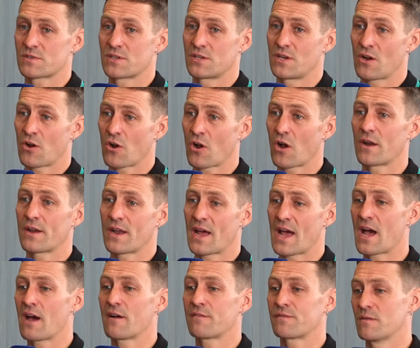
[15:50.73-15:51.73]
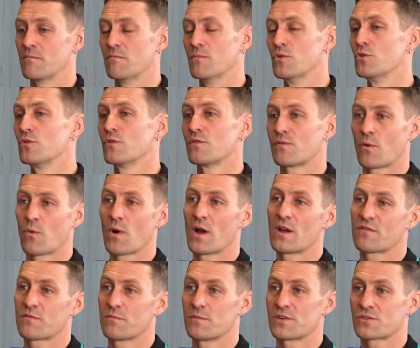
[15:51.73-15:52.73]
So you kind of have to move
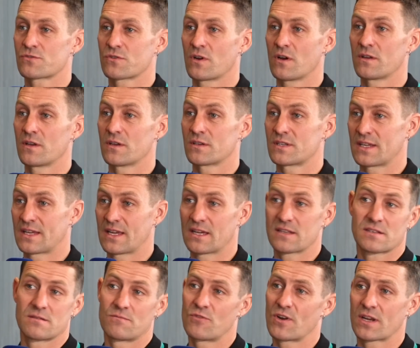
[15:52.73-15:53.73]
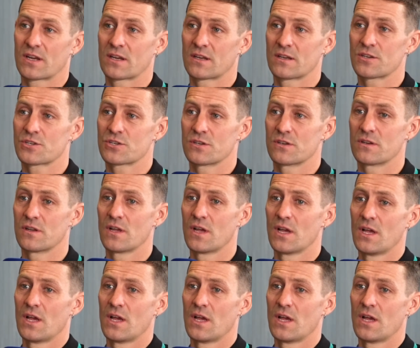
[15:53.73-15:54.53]
away from Australia to get some recognition.